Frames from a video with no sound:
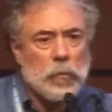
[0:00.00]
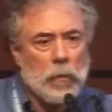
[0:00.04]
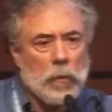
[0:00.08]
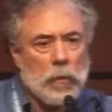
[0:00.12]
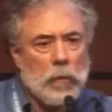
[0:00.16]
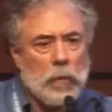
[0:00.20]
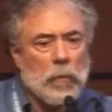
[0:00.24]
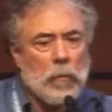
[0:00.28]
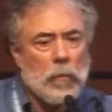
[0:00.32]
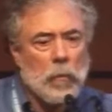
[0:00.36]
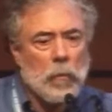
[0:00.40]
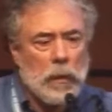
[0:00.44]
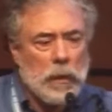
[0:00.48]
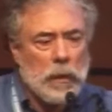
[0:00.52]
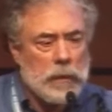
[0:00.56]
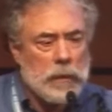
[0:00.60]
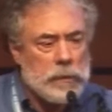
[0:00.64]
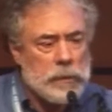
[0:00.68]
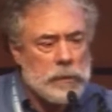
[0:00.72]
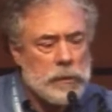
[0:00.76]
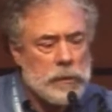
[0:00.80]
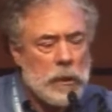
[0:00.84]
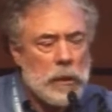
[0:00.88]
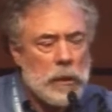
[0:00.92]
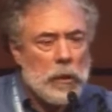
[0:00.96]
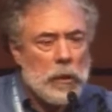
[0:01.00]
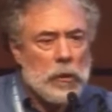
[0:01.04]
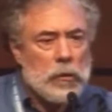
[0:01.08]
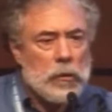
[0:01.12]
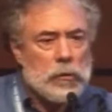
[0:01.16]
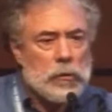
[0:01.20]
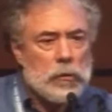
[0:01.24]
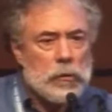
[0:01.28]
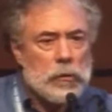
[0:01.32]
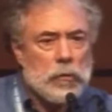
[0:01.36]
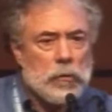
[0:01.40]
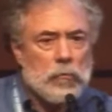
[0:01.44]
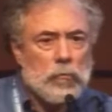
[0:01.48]
work was
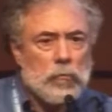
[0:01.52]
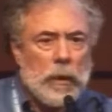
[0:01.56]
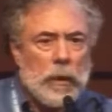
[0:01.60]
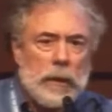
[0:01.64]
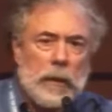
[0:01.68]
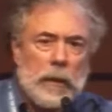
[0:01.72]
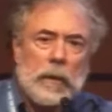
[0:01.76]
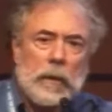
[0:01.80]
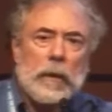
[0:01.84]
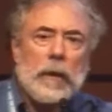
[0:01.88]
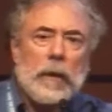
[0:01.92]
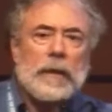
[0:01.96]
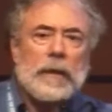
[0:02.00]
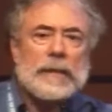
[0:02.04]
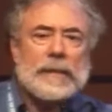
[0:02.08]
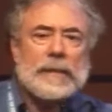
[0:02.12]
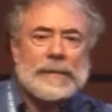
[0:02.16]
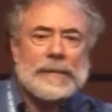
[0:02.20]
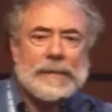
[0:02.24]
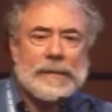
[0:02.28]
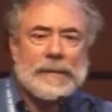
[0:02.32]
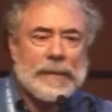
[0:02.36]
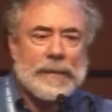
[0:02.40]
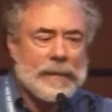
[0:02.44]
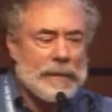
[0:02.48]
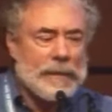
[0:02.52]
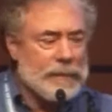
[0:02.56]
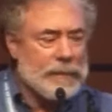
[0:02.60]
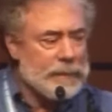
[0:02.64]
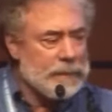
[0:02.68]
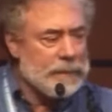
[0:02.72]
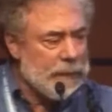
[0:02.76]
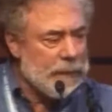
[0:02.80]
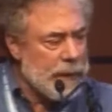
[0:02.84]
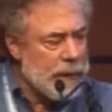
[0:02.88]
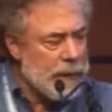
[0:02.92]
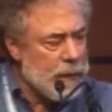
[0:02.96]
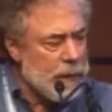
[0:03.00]
to recognize
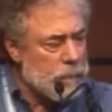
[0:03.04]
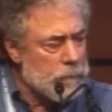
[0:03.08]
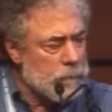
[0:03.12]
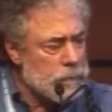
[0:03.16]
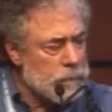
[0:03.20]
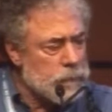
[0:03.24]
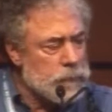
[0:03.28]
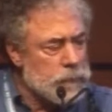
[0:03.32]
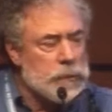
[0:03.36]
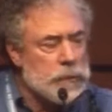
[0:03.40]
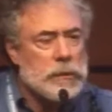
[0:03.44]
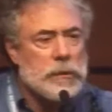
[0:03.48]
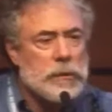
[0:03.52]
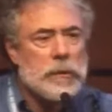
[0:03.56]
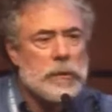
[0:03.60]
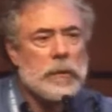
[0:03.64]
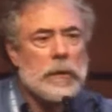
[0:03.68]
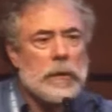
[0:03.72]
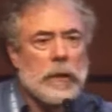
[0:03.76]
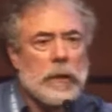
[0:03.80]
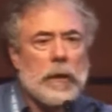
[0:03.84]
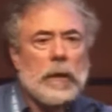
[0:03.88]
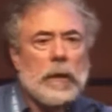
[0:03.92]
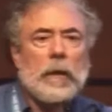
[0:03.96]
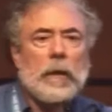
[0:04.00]
that dams